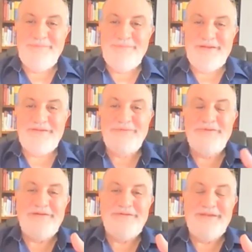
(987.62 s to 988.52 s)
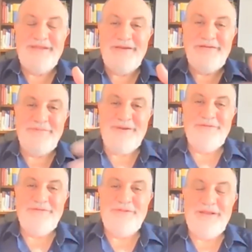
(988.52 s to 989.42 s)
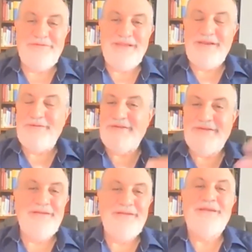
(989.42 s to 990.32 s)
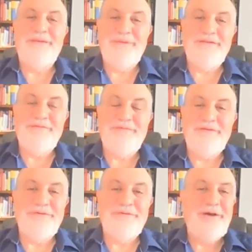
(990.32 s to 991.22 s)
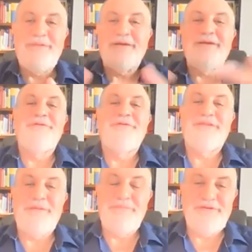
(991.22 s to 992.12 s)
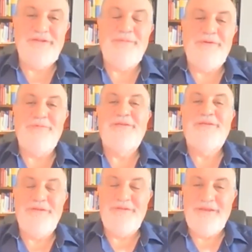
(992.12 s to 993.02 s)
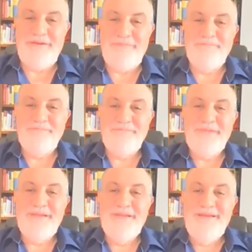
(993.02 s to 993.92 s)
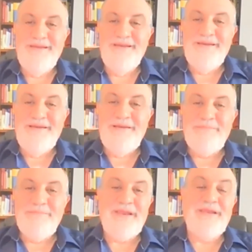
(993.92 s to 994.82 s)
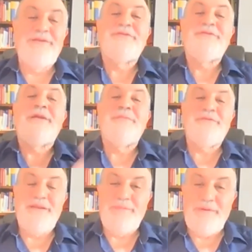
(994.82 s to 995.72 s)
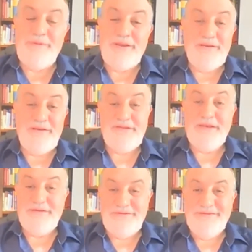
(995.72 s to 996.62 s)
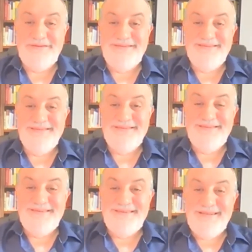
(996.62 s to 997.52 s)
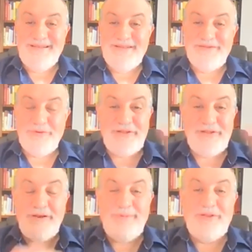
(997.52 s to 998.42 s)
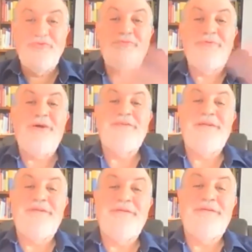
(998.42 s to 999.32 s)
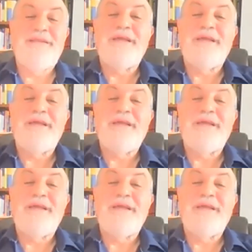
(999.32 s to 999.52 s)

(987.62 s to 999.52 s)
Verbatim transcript: Plus 2,000 calories, minus 2,000 calories, it's not going to make a difference. So I'm not going to lose 10% of my weight in a day, but I can lose 100% of my money in a second. So we're talking about two processes that